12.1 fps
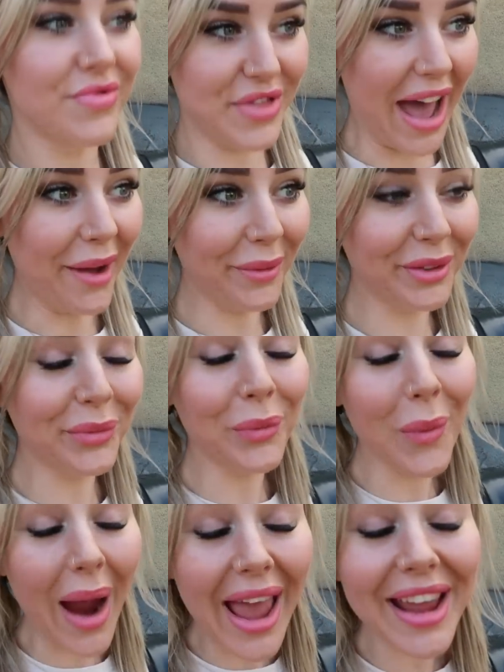That was
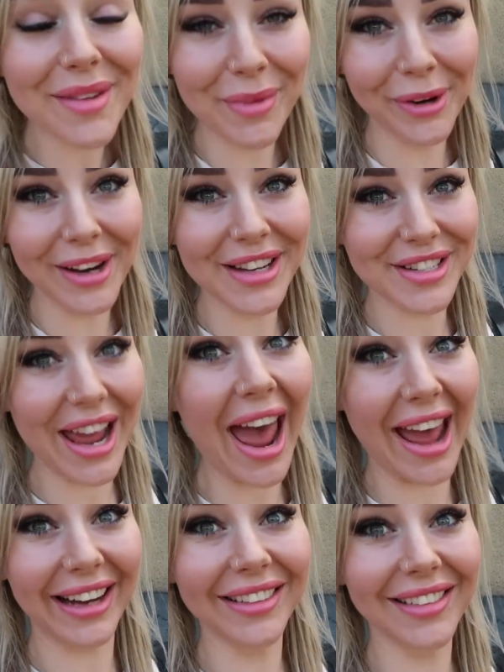way more
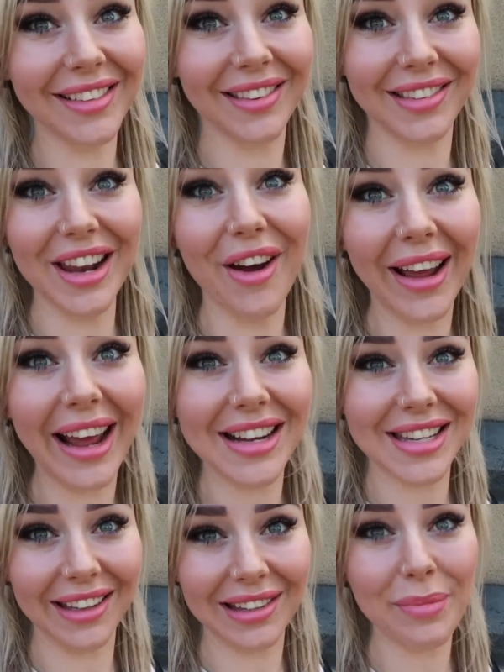intense than I
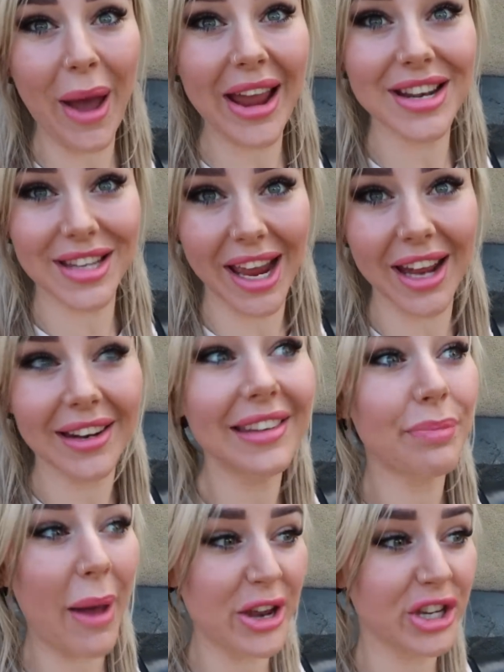anticipated,
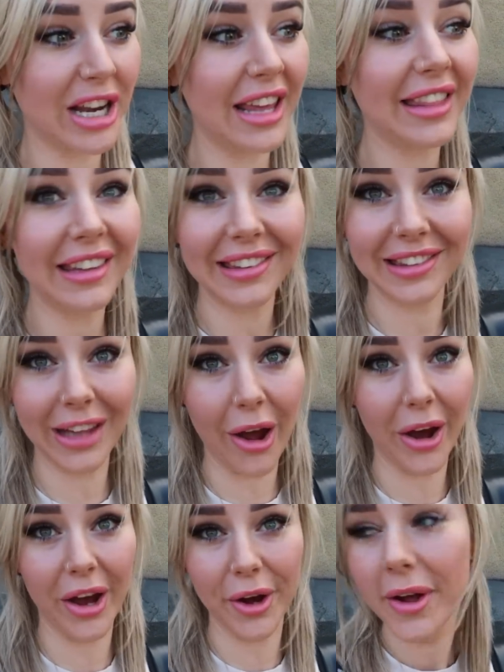especially the
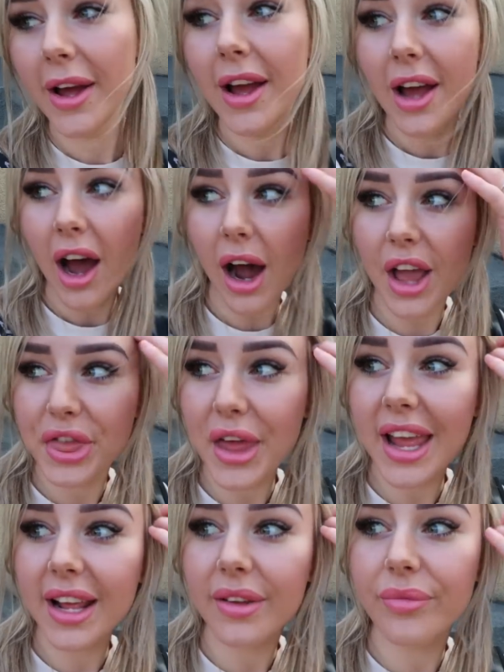start. I
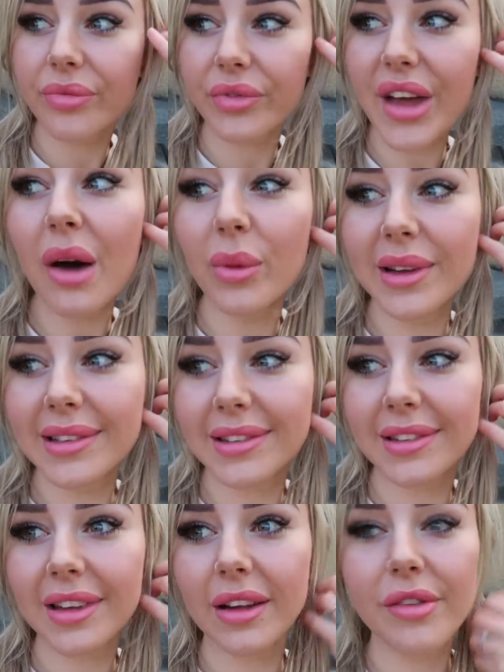think that was
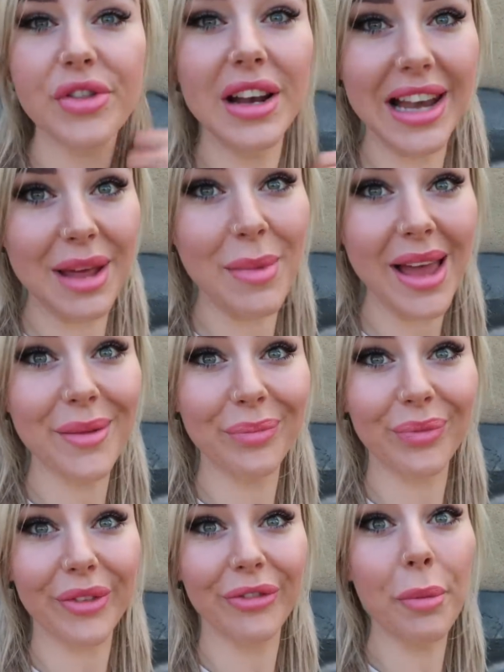the limit
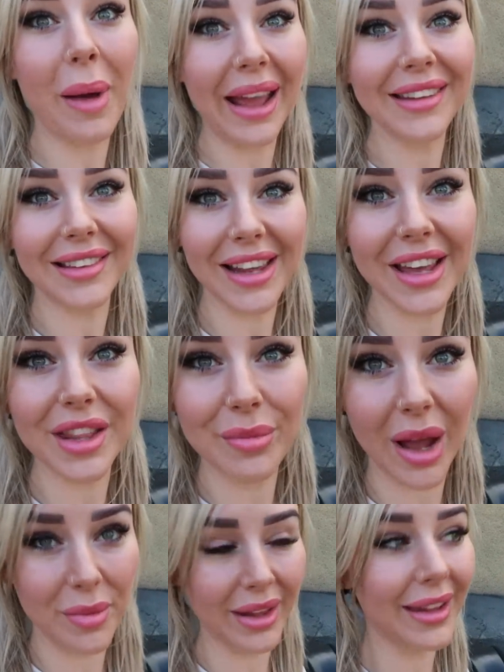for Paisley at the
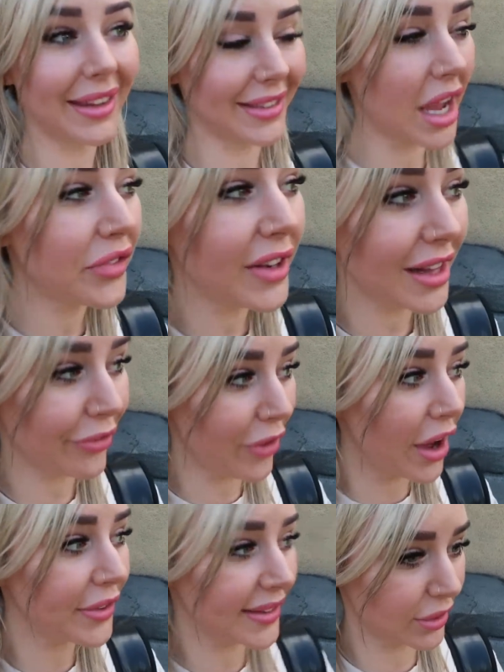moment. That's definitely the
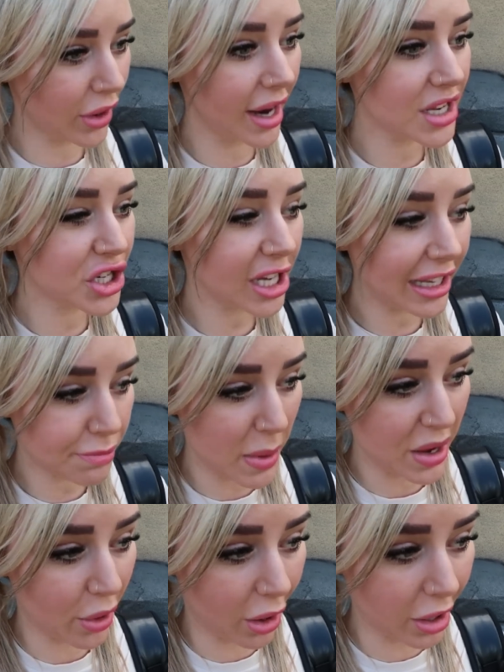fastest ride she's
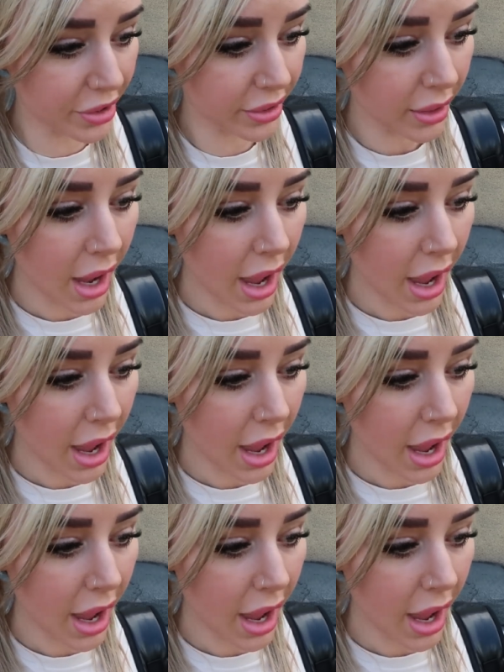been on